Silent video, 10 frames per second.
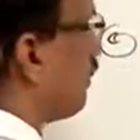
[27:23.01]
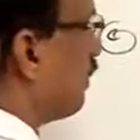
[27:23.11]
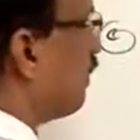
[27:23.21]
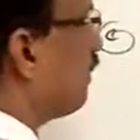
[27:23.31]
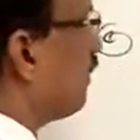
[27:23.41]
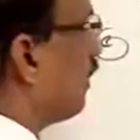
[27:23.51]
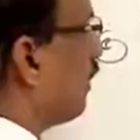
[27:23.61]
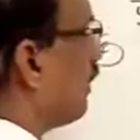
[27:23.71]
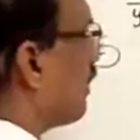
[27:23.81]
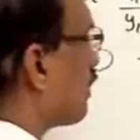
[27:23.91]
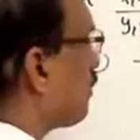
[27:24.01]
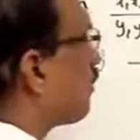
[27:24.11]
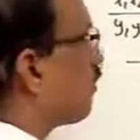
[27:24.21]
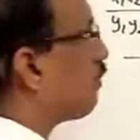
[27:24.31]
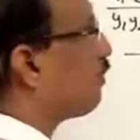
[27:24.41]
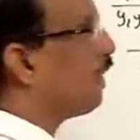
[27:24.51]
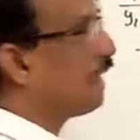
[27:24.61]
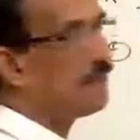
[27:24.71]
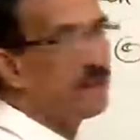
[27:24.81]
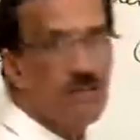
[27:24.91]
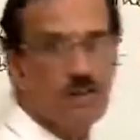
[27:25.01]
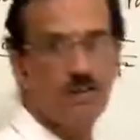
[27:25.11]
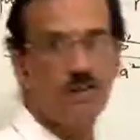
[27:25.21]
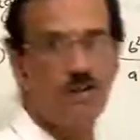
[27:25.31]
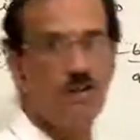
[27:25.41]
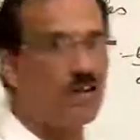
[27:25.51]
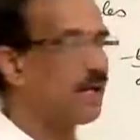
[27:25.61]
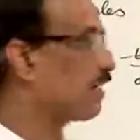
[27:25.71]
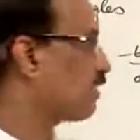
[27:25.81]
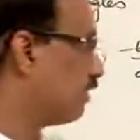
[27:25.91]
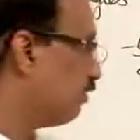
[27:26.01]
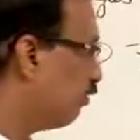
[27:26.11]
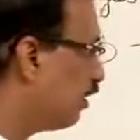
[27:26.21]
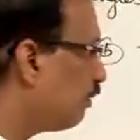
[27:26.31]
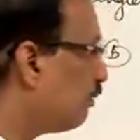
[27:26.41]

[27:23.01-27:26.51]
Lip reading: this point of contact will be,